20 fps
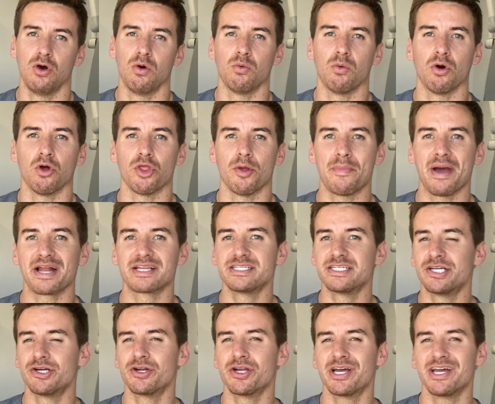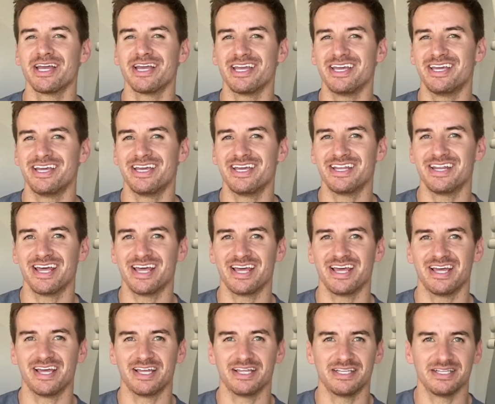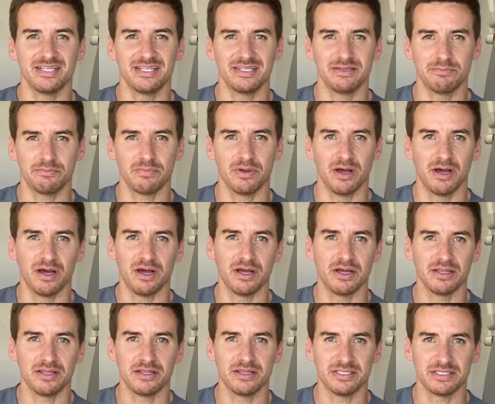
Well, the bacteria in uh,